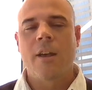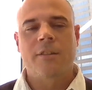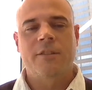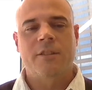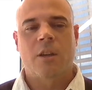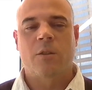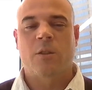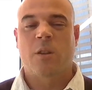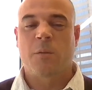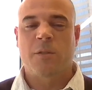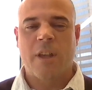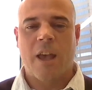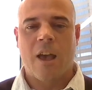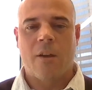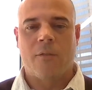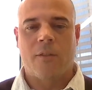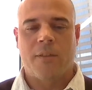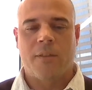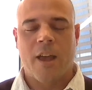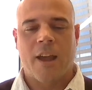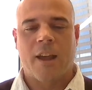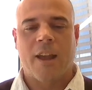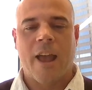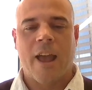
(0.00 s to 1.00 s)
sometimes
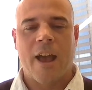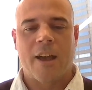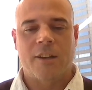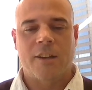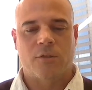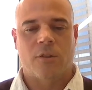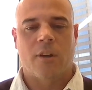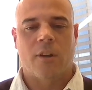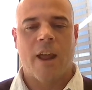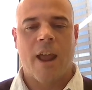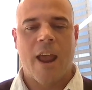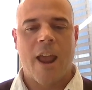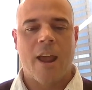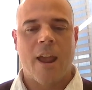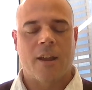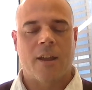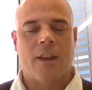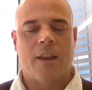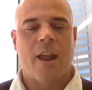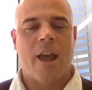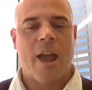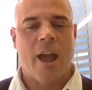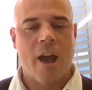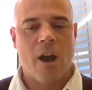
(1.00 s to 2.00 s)
having that cash on hand
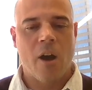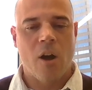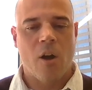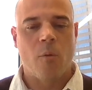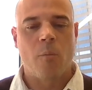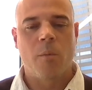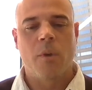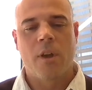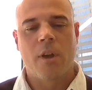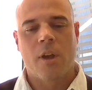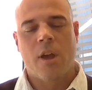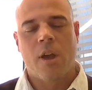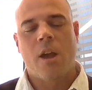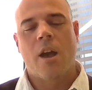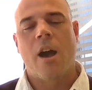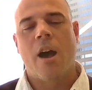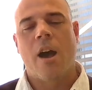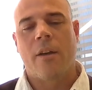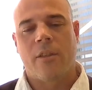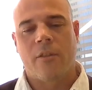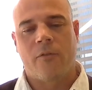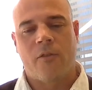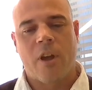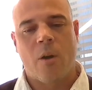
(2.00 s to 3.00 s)
can help
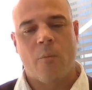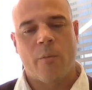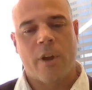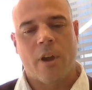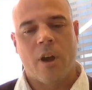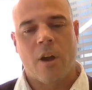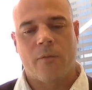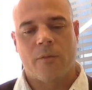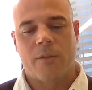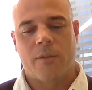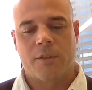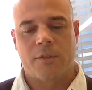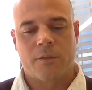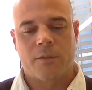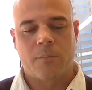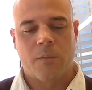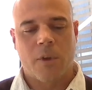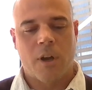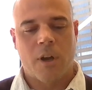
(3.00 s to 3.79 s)
the family office